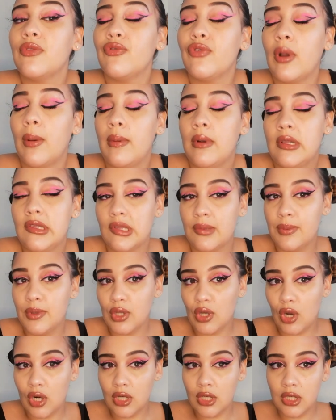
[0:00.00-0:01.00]
from
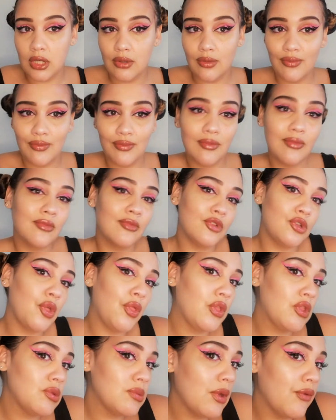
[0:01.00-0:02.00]
Elizabeth Arden. So
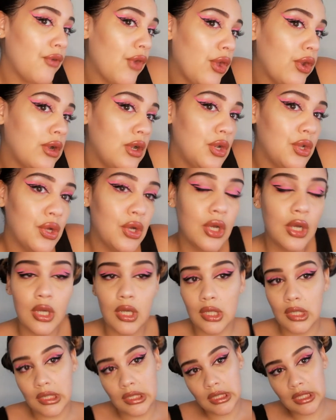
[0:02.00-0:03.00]
this is my final
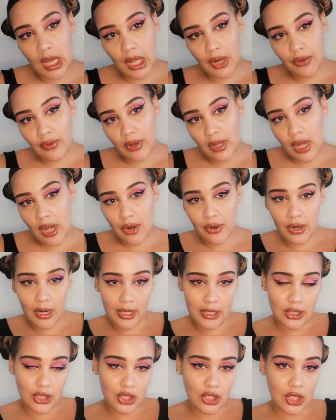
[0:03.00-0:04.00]
look. It's kind of like a
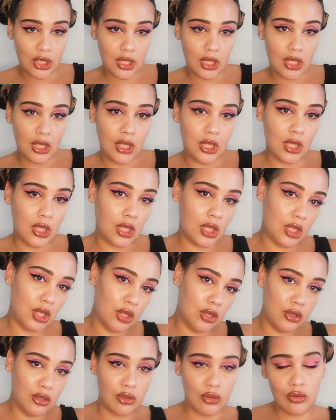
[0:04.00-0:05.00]
grungy,
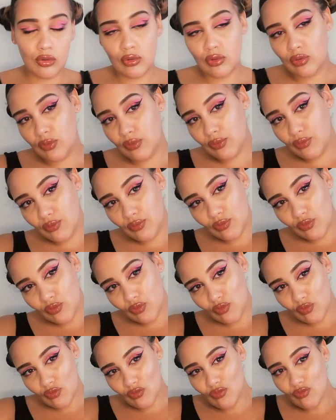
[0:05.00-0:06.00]
ego,
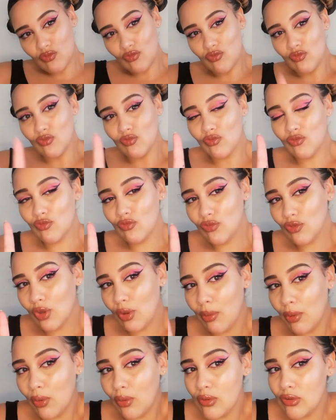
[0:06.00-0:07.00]

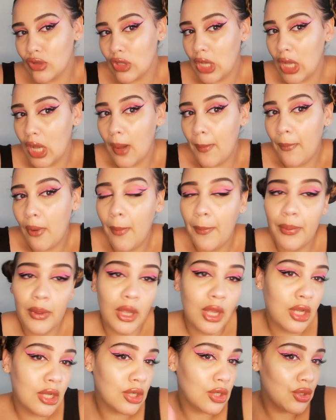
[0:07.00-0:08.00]
but also like a
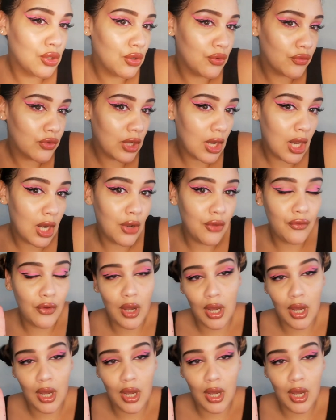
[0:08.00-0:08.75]
popping look of color